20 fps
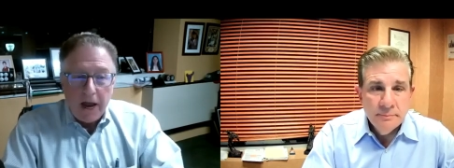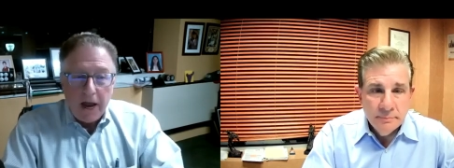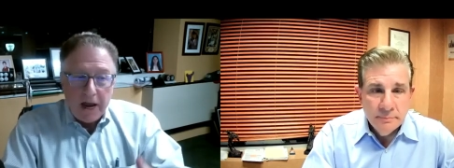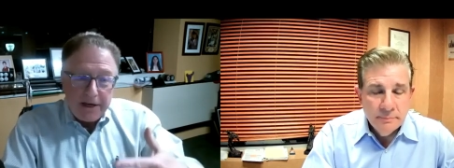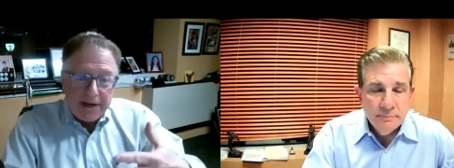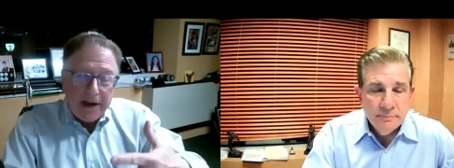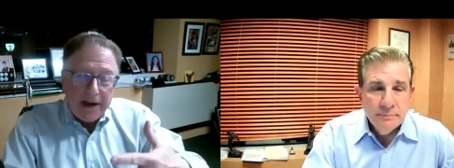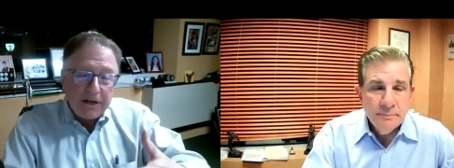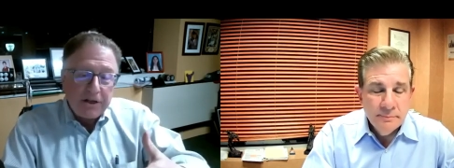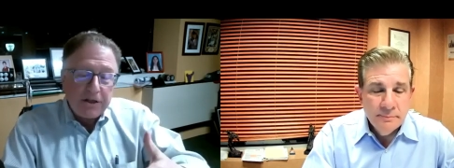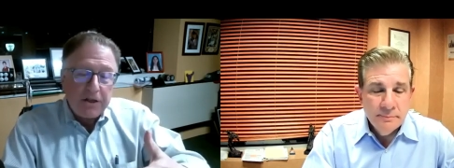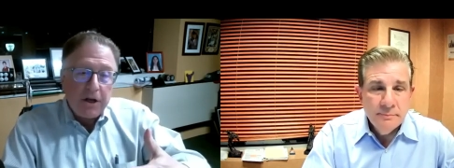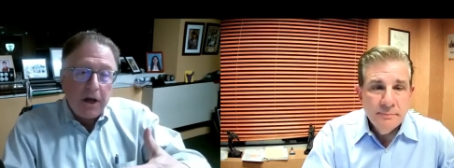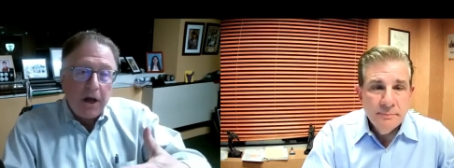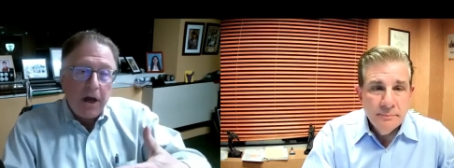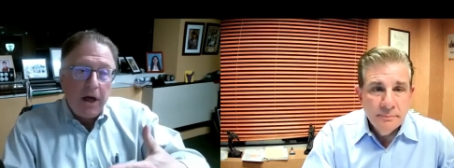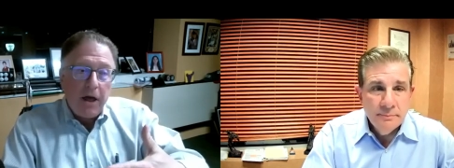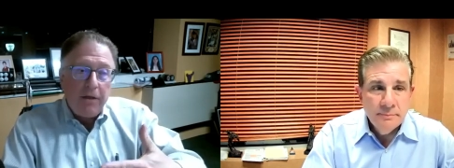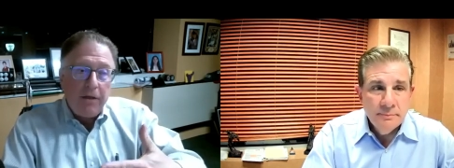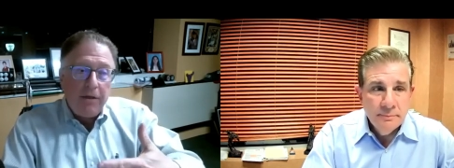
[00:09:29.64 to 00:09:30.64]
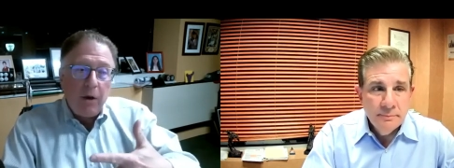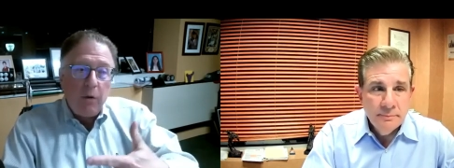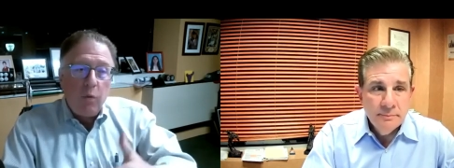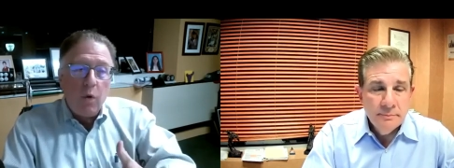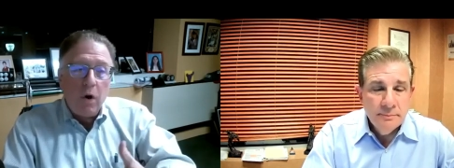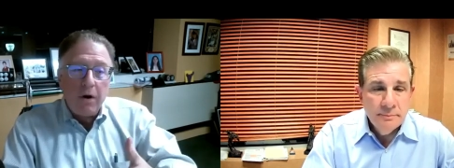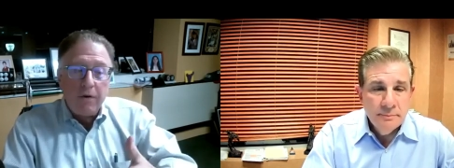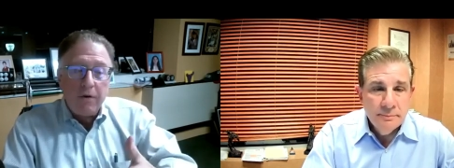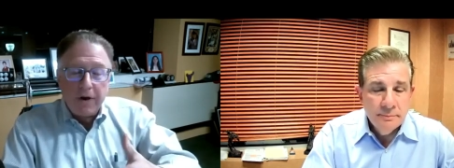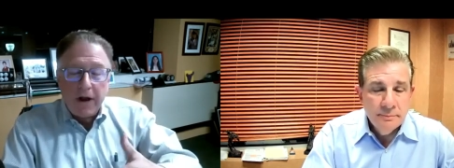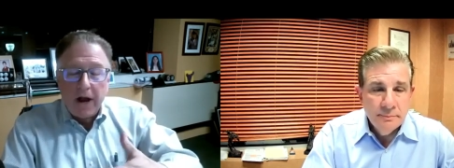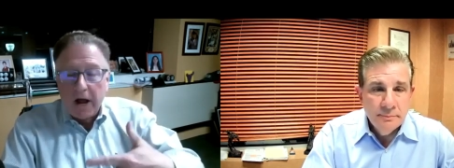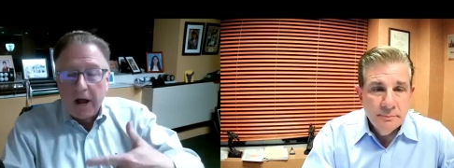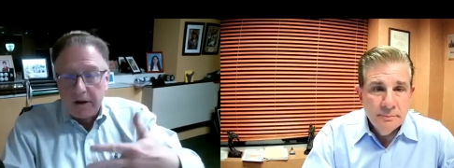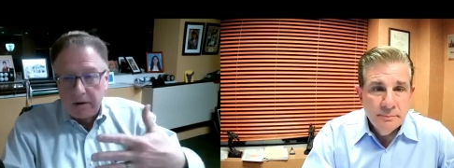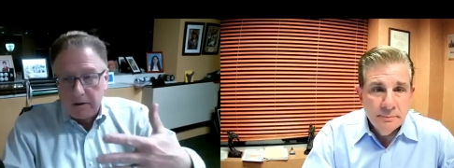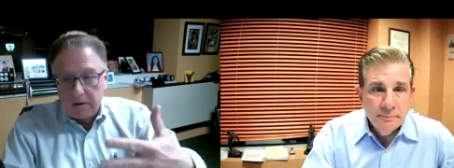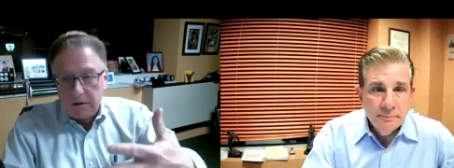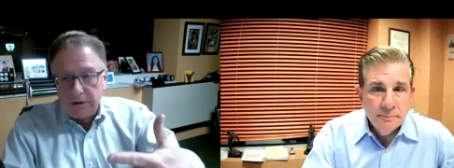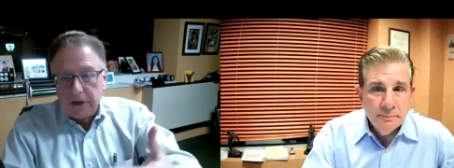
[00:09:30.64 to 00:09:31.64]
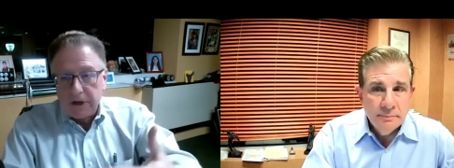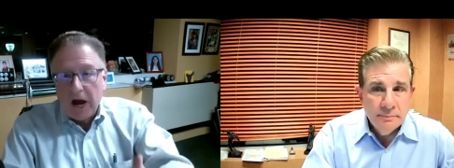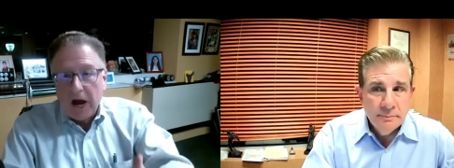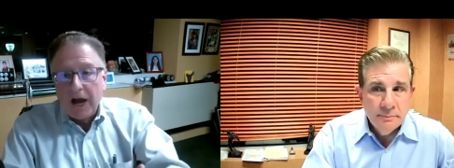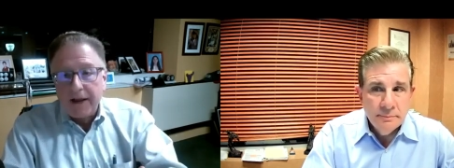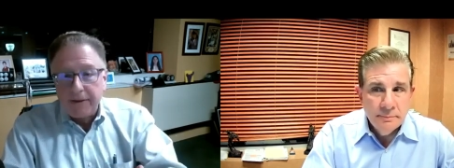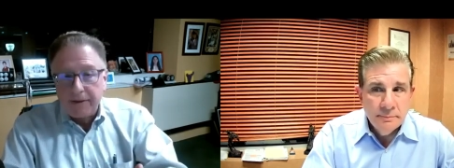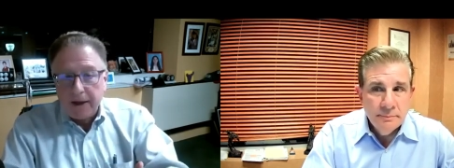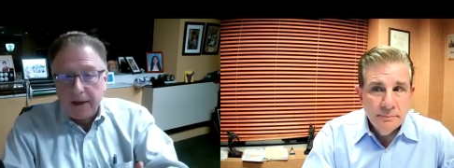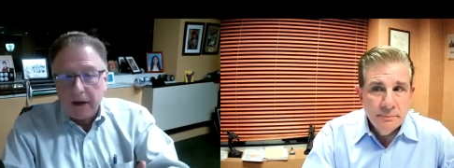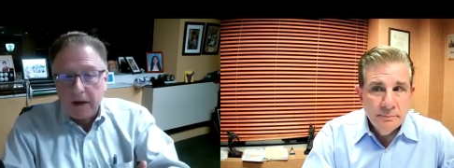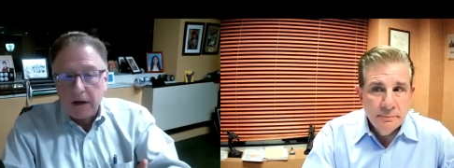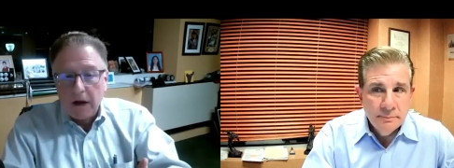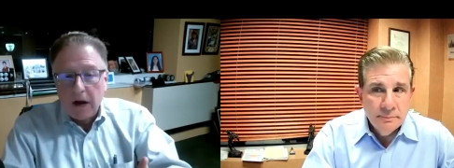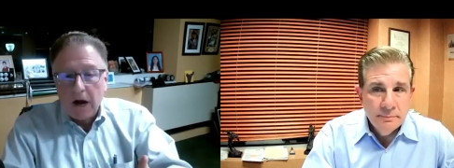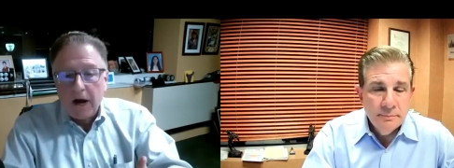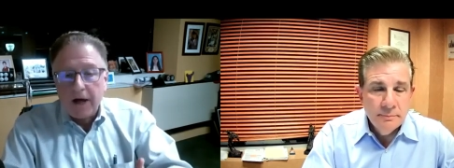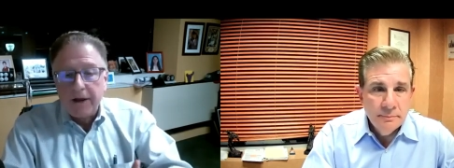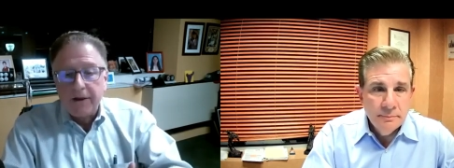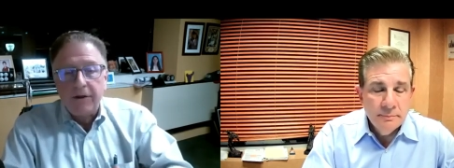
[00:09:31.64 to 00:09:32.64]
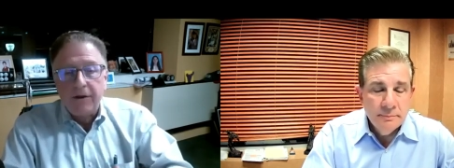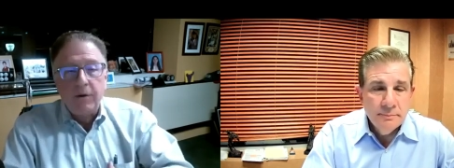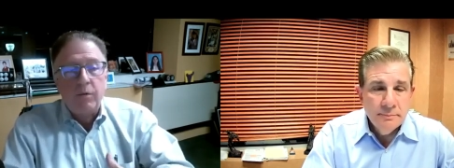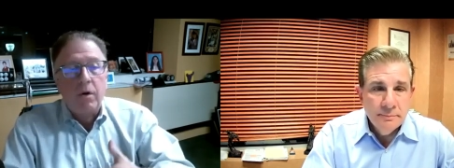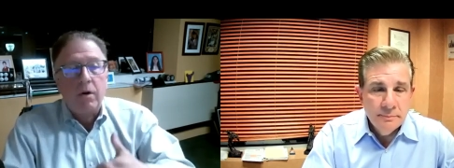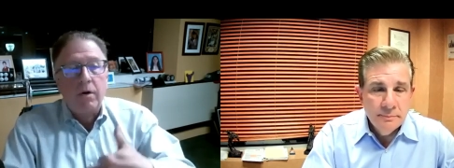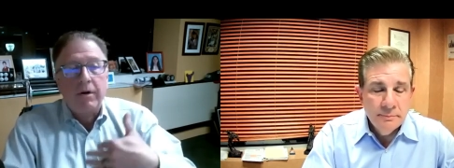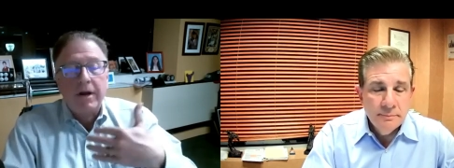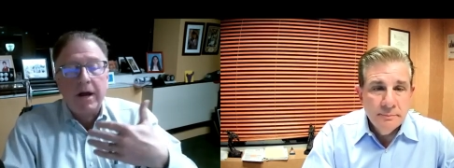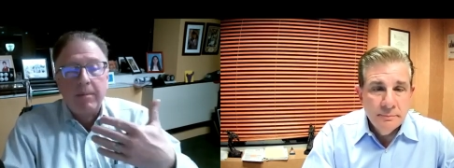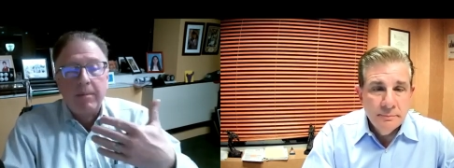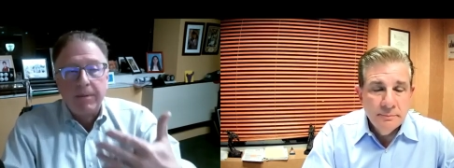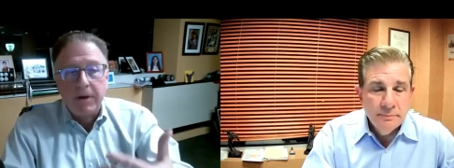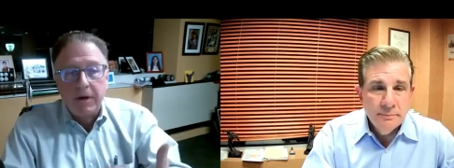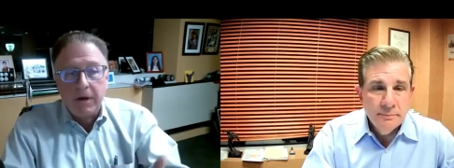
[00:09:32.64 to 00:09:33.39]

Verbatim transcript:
Speaker 1: And yes, they were not dying, thank God. They were not